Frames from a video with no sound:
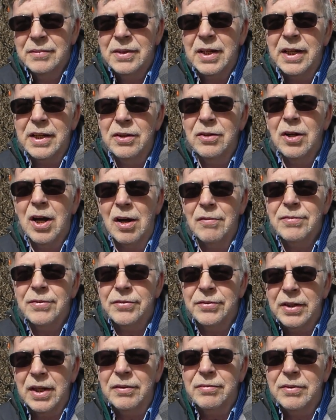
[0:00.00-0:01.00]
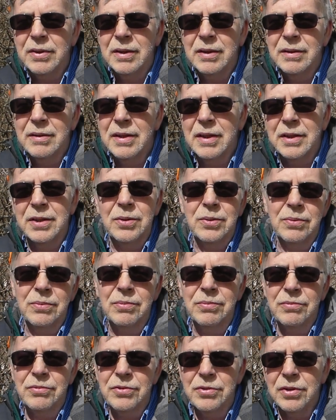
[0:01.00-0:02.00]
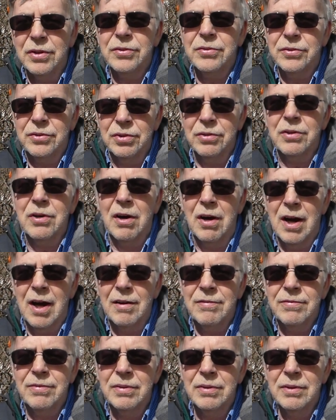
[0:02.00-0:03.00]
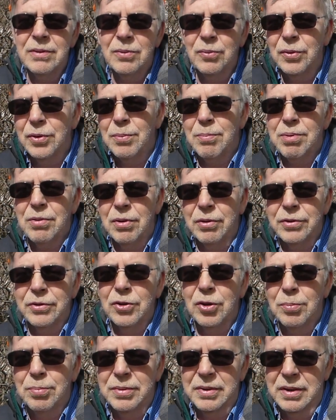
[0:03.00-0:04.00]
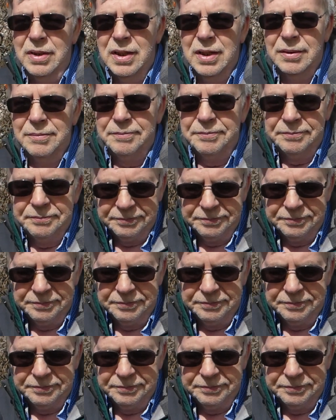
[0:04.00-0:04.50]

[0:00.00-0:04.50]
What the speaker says: taking off a safety that you just took off with a broken open gun.